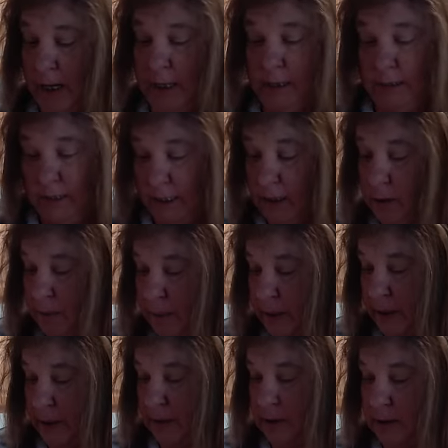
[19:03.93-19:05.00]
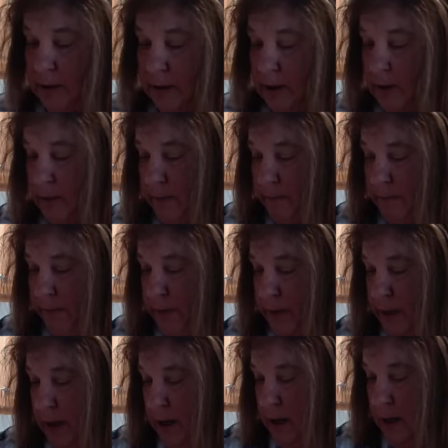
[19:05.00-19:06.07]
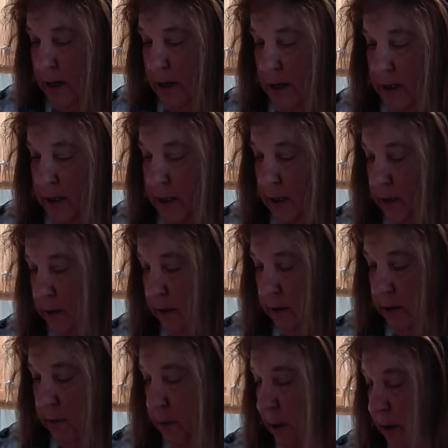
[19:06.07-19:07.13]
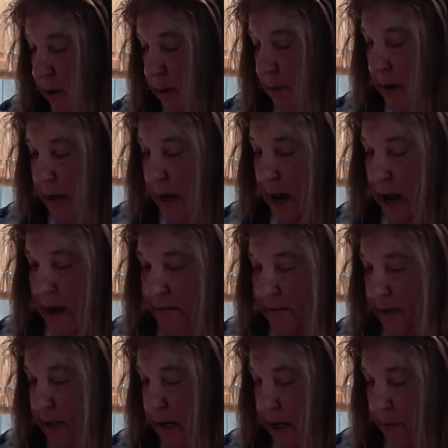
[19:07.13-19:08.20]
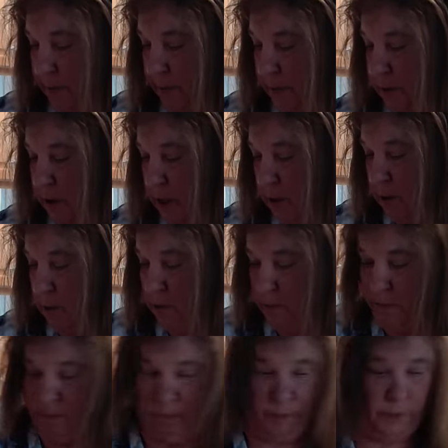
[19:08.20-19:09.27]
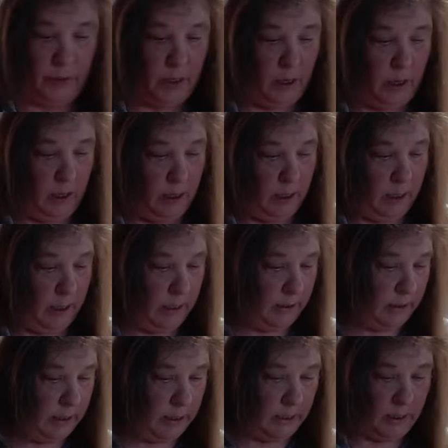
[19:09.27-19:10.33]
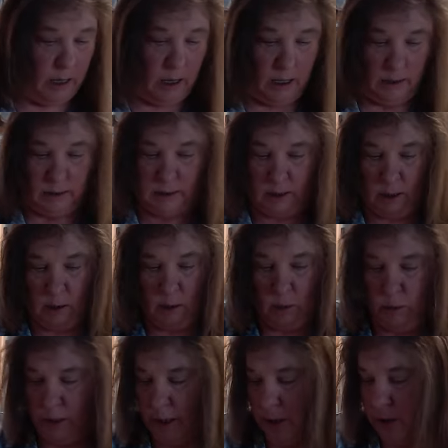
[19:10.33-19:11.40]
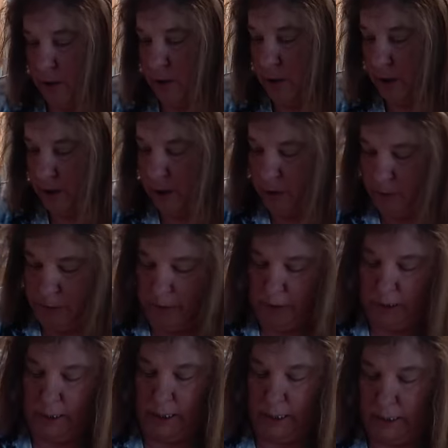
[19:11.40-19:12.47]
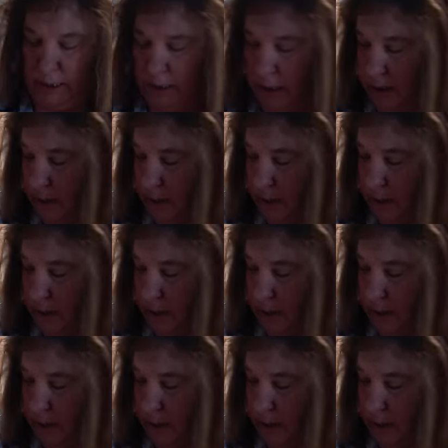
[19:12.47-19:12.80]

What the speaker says: dill pickles, and it's probably about a half a cup or so. And then also we are going to put in